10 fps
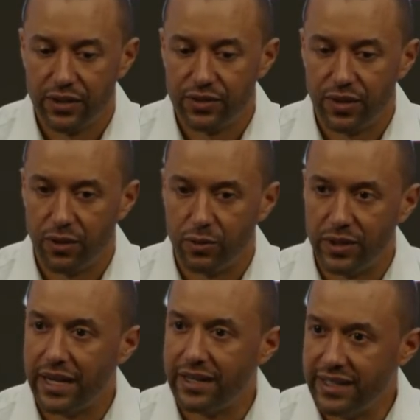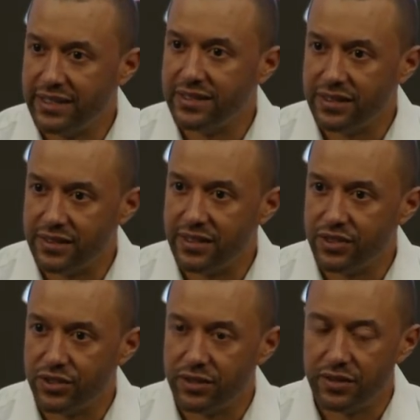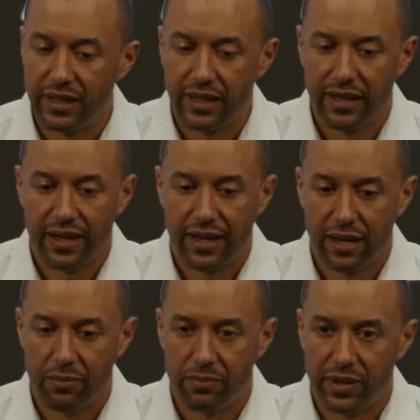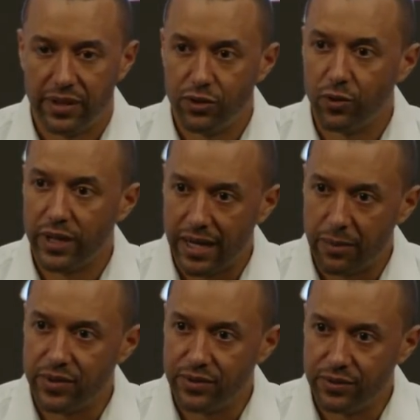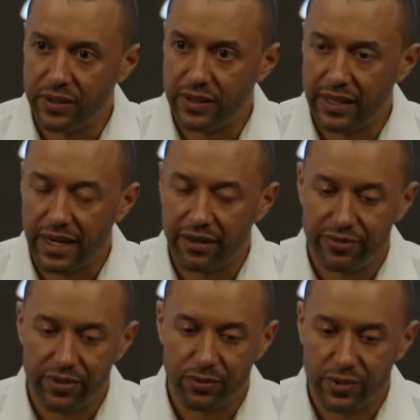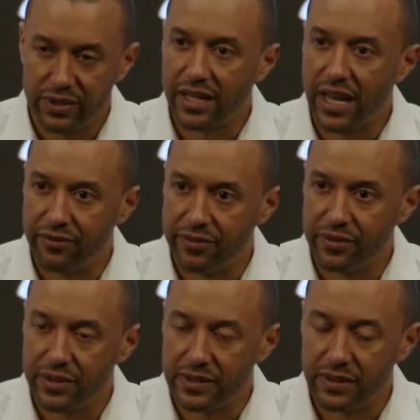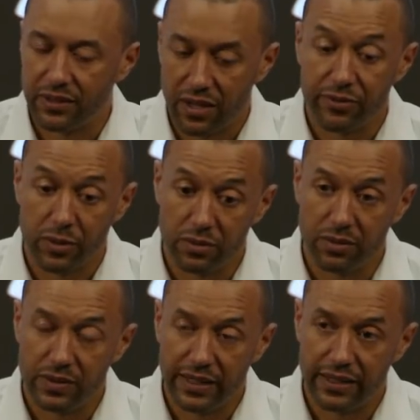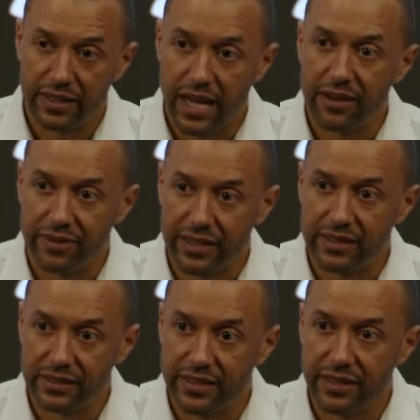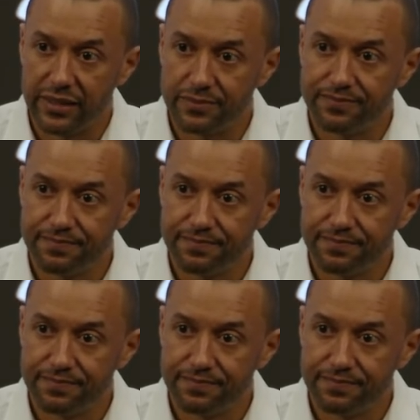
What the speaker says: So not an easy decision, but a great opportunity that I feel really comfortable and confident in taking.